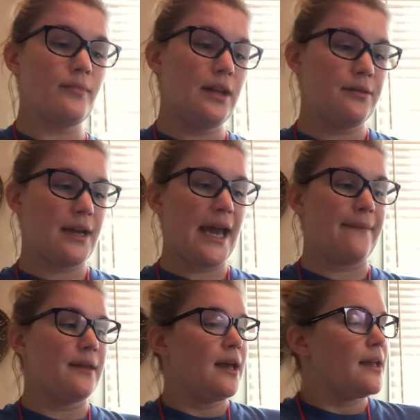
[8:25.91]
Okay,
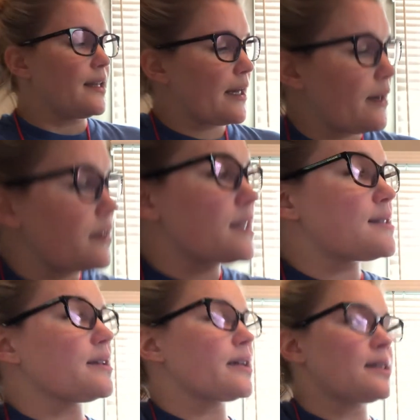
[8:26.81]
now let's
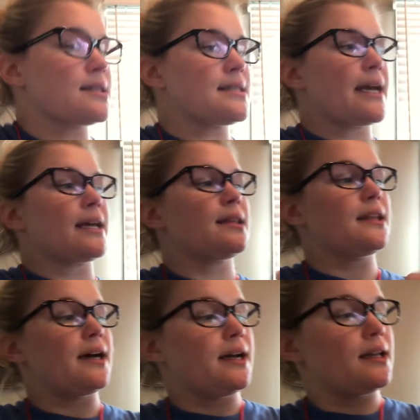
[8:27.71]
look at the second
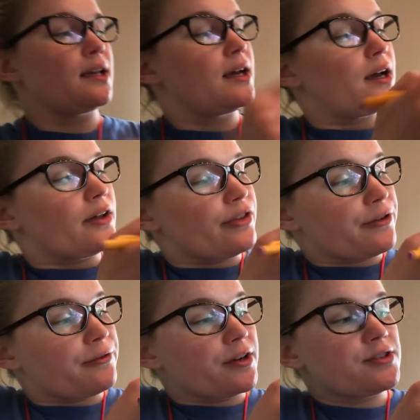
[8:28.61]
line. The
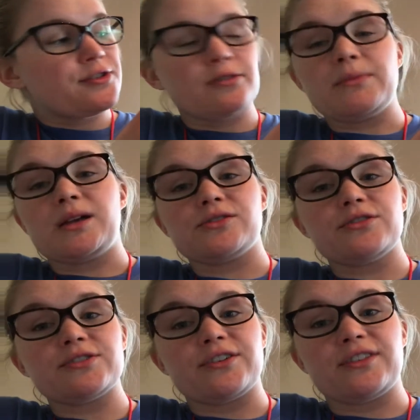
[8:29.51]
first two measures
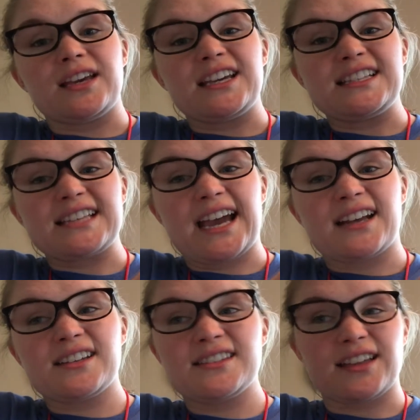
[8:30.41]
are the
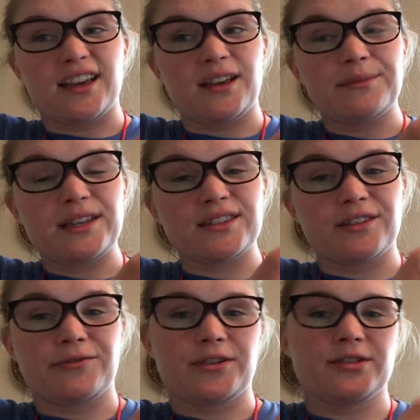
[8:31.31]
exact same as the
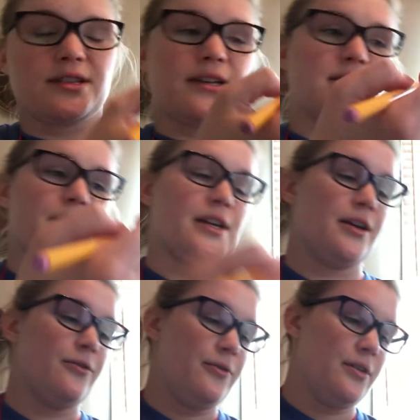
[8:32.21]
first line, so we're going to go
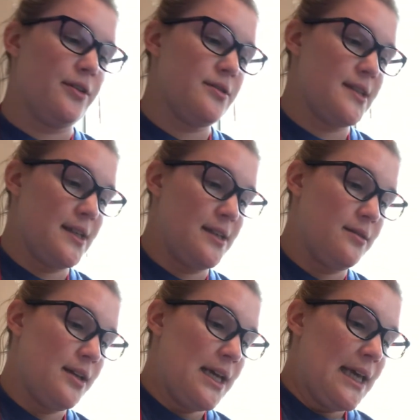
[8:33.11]
fill those in.
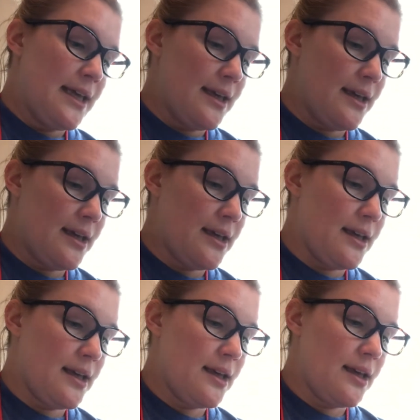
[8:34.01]

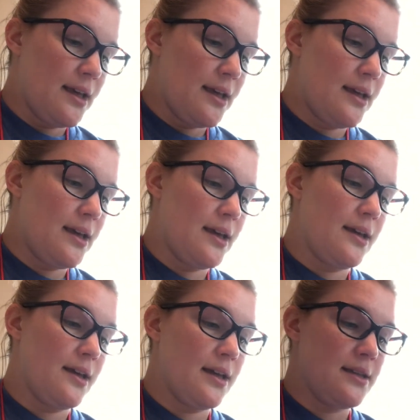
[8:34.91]
E,
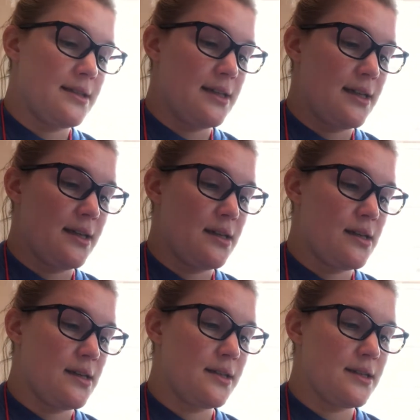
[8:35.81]
E,
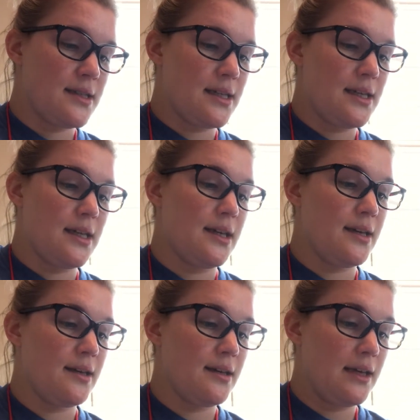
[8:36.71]
D,
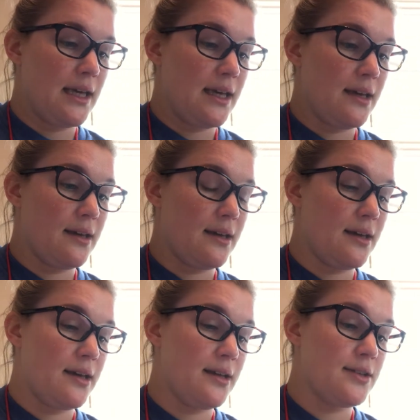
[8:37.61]
C,
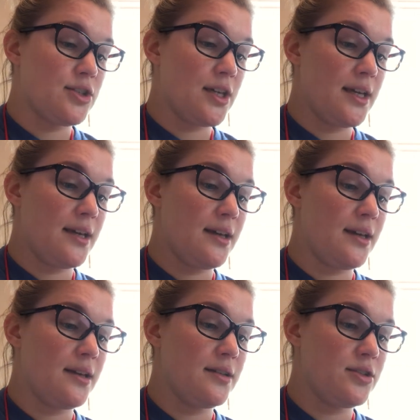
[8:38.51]
E,
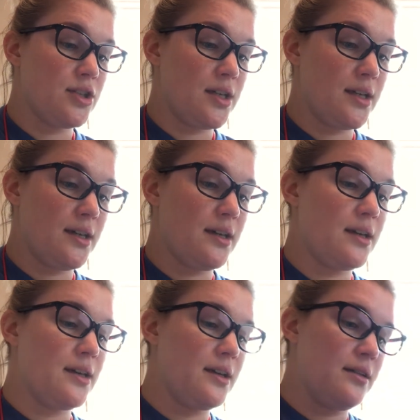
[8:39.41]
G,
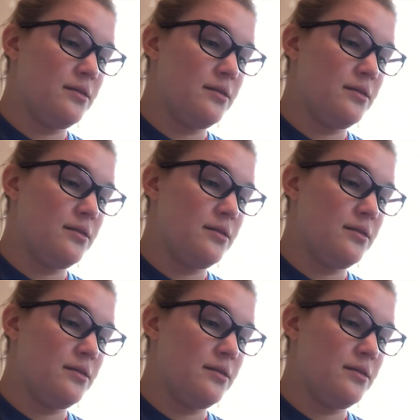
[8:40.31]
G.